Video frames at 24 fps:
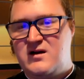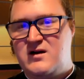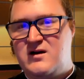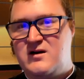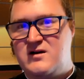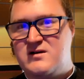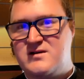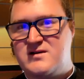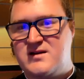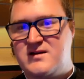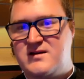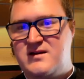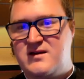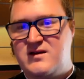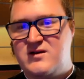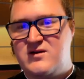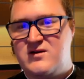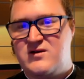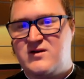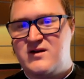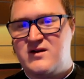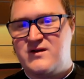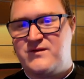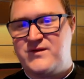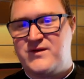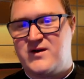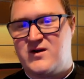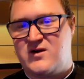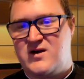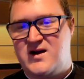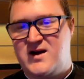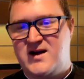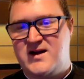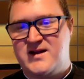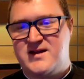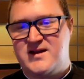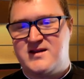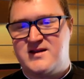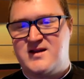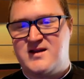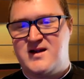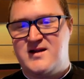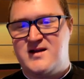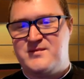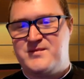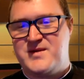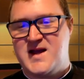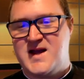Hard to do if your eye is
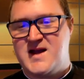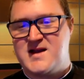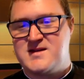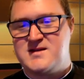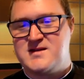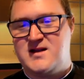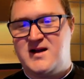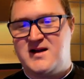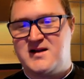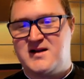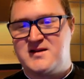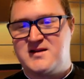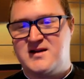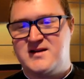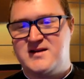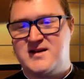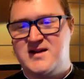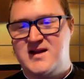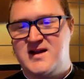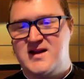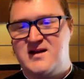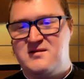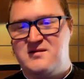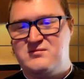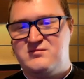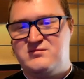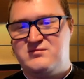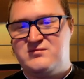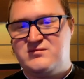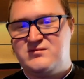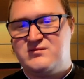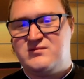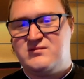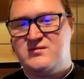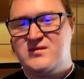not padlocked on him.